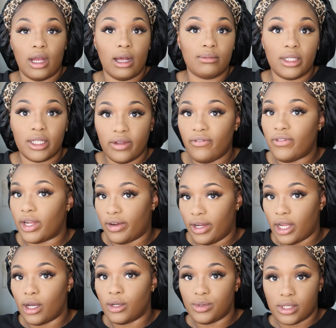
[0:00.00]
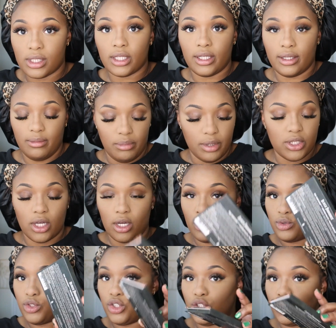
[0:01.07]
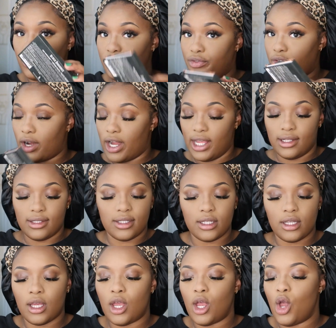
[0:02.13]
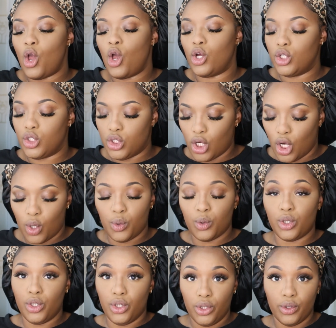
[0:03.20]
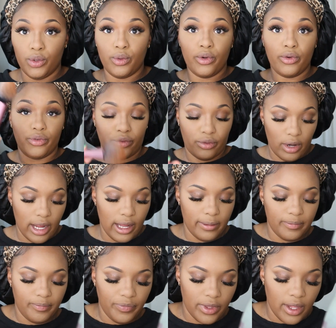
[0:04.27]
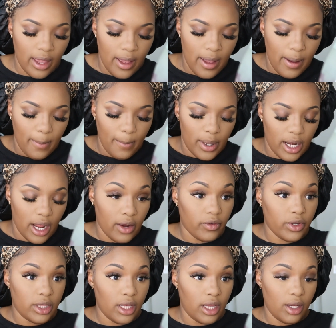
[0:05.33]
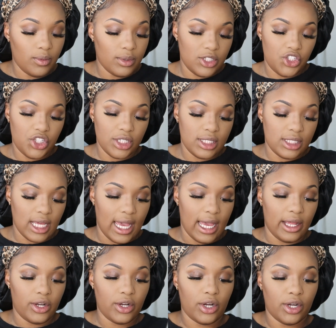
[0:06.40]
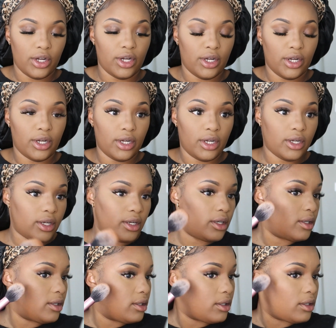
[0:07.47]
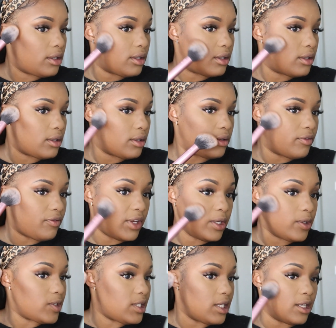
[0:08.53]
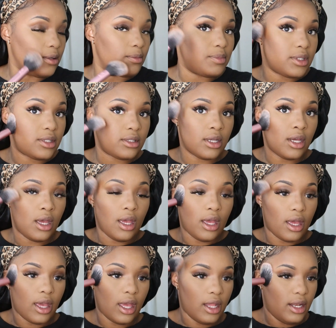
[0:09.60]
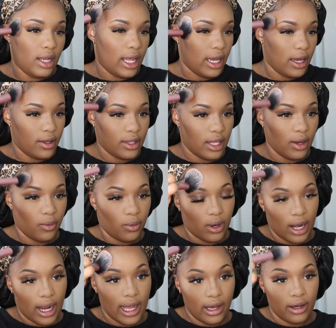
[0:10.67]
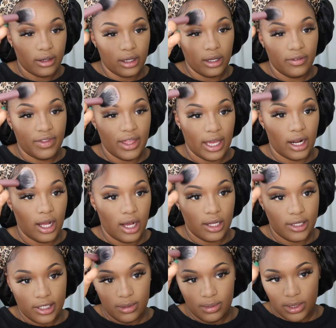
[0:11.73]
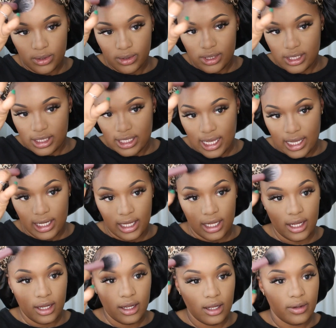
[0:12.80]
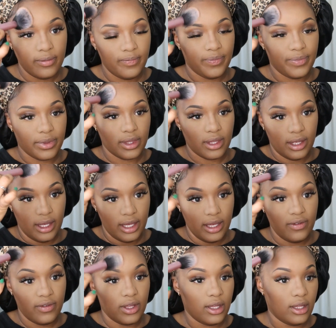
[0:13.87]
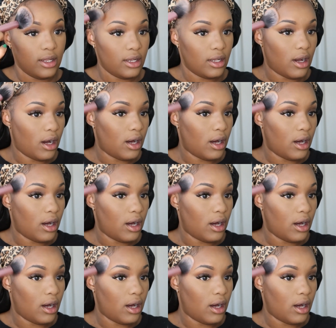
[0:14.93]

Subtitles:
I'm looking very ghostly, but don't you fret. Don't you fret. But everything was just at her fingertips. And now that we're out of that hospital setting, even